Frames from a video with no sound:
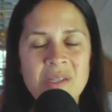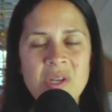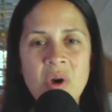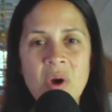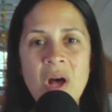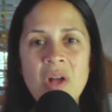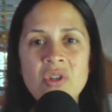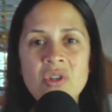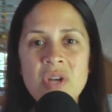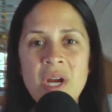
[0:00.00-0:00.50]

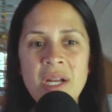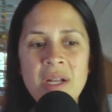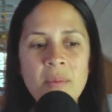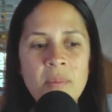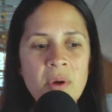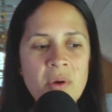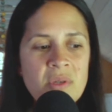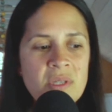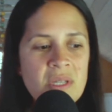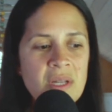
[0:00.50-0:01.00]
So I'll try to
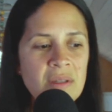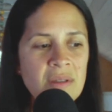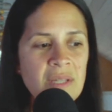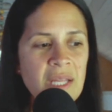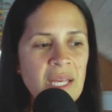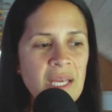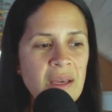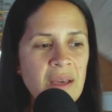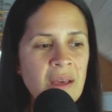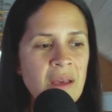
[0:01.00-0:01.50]
post a
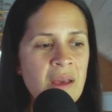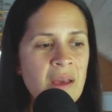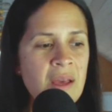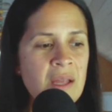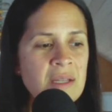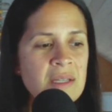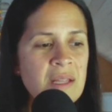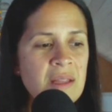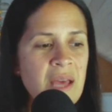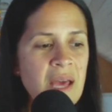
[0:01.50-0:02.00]
link
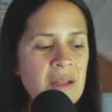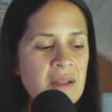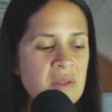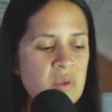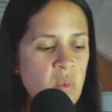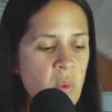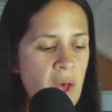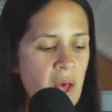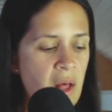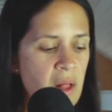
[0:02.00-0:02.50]
to that
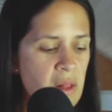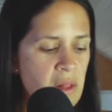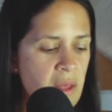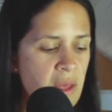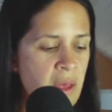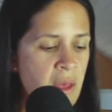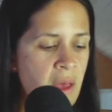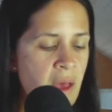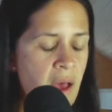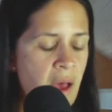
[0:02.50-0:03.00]
as well
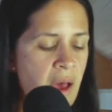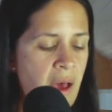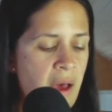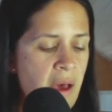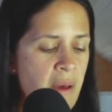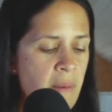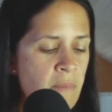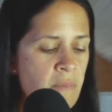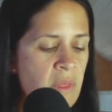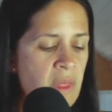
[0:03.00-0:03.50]

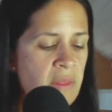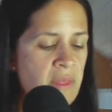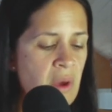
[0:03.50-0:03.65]
um,